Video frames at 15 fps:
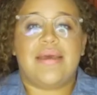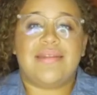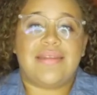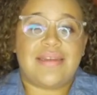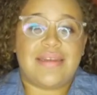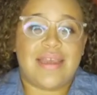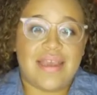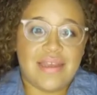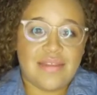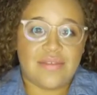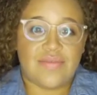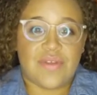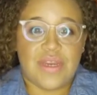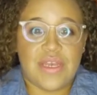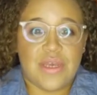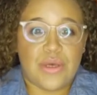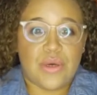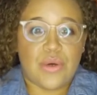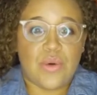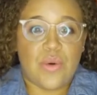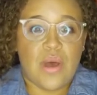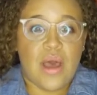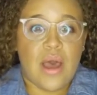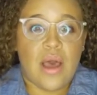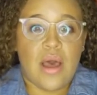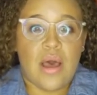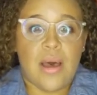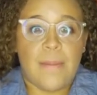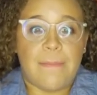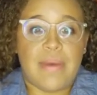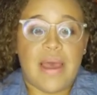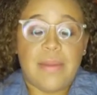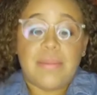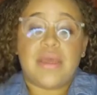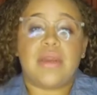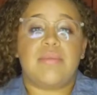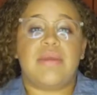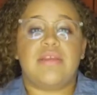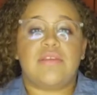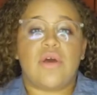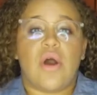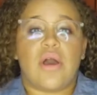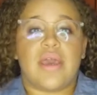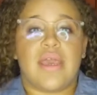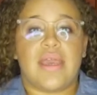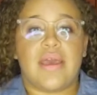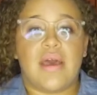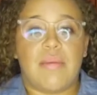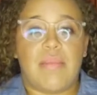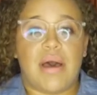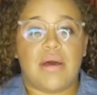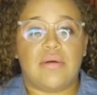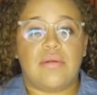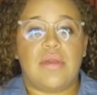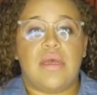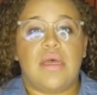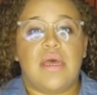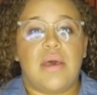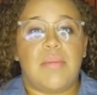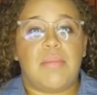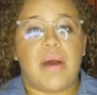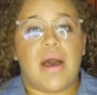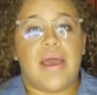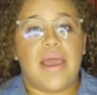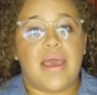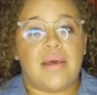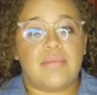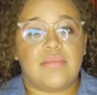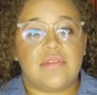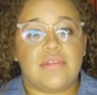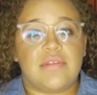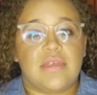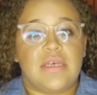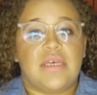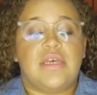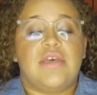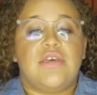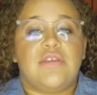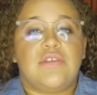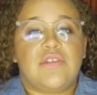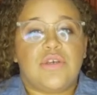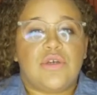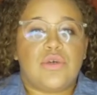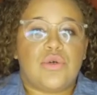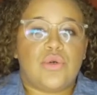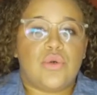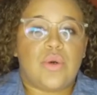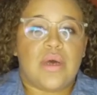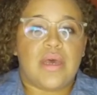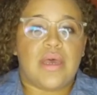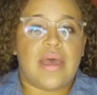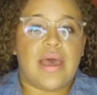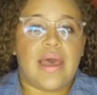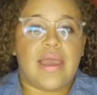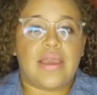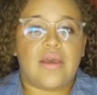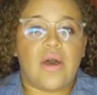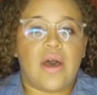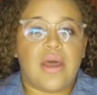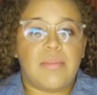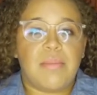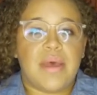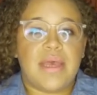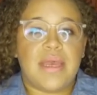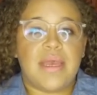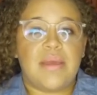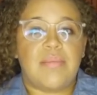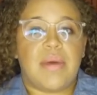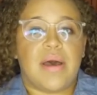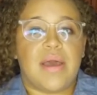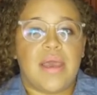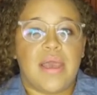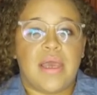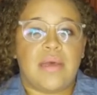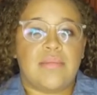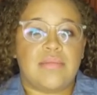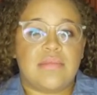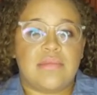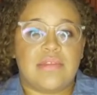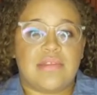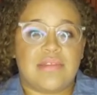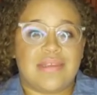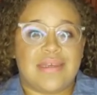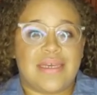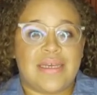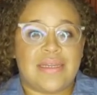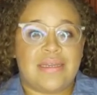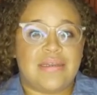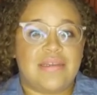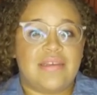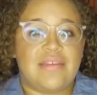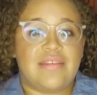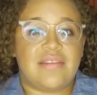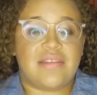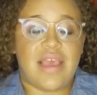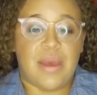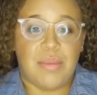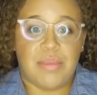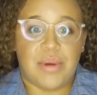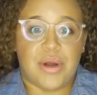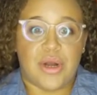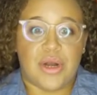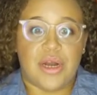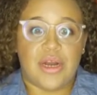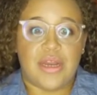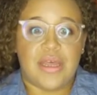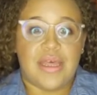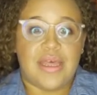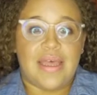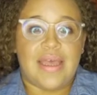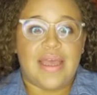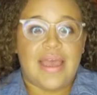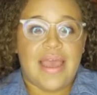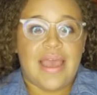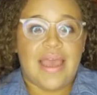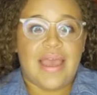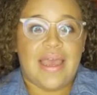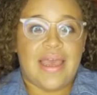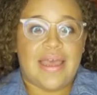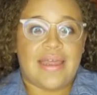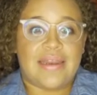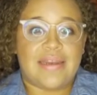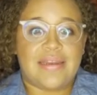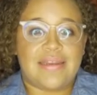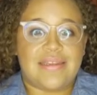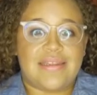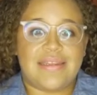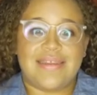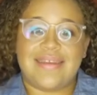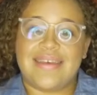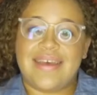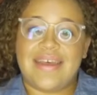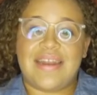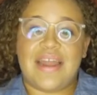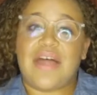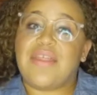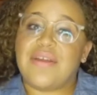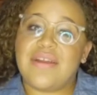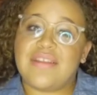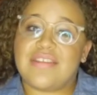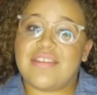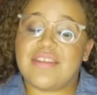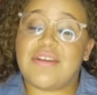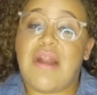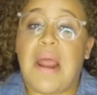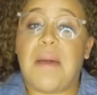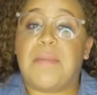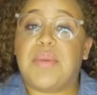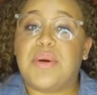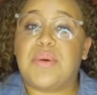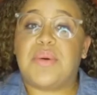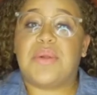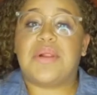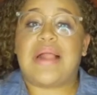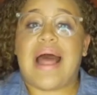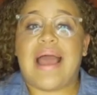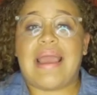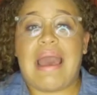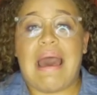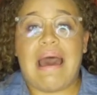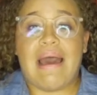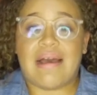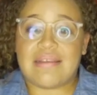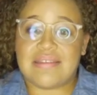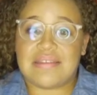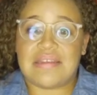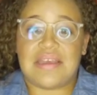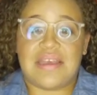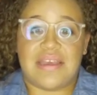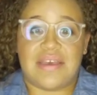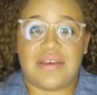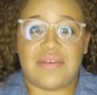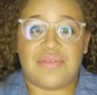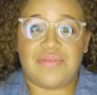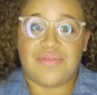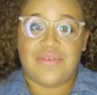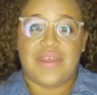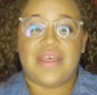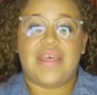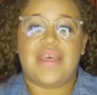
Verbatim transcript: Today's video, um, I'm going to be talking about Bahems. So I got my Bahems in December and another Instagram poll, I asked if